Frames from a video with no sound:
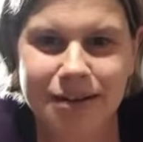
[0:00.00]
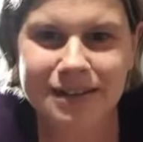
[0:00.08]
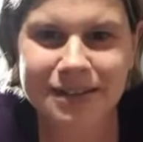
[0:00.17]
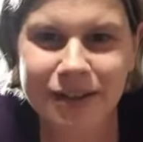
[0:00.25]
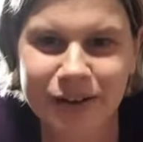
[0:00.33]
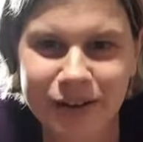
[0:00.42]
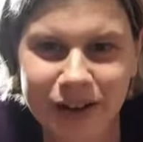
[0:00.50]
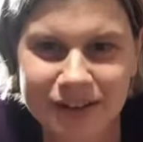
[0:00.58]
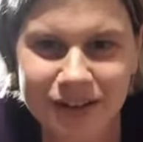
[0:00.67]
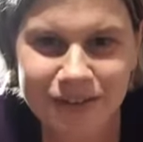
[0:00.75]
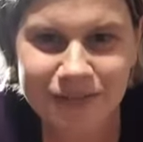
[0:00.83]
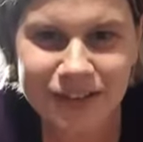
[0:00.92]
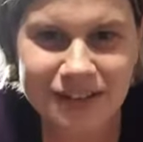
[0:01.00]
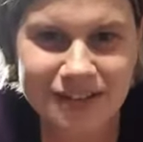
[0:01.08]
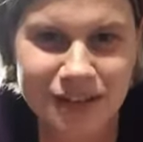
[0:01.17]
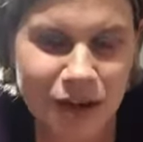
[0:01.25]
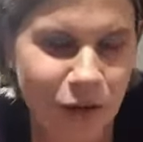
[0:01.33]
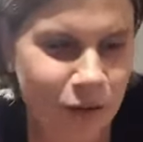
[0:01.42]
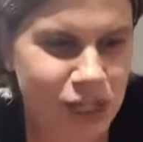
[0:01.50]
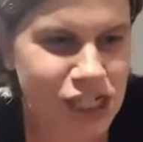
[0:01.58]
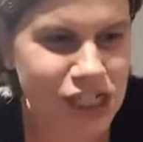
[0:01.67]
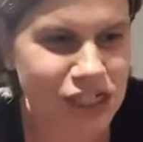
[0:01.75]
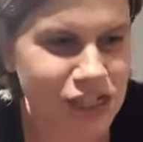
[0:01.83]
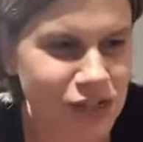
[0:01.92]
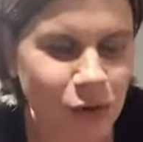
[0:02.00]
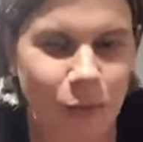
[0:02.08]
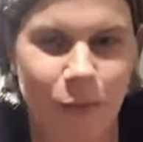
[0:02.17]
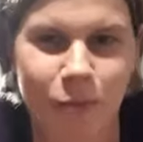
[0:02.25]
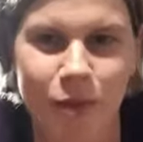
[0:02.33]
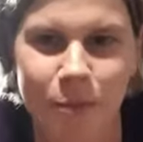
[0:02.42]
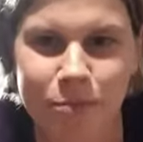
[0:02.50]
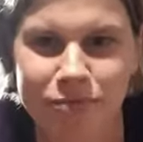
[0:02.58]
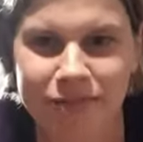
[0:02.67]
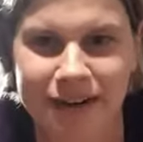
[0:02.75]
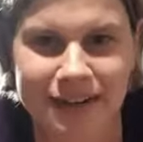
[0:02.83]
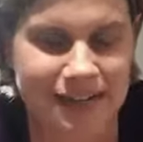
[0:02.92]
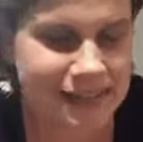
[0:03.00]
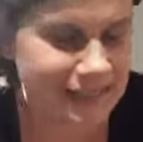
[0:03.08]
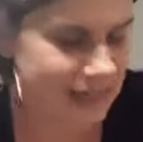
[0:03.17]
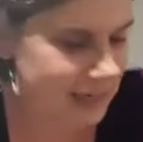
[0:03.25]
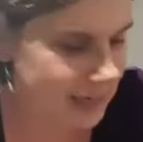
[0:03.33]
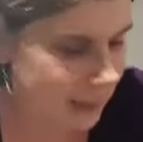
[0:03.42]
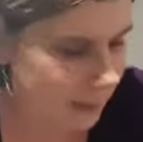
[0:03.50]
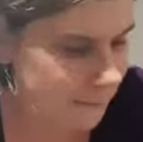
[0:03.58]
So I don't think there's any questions on the braiding.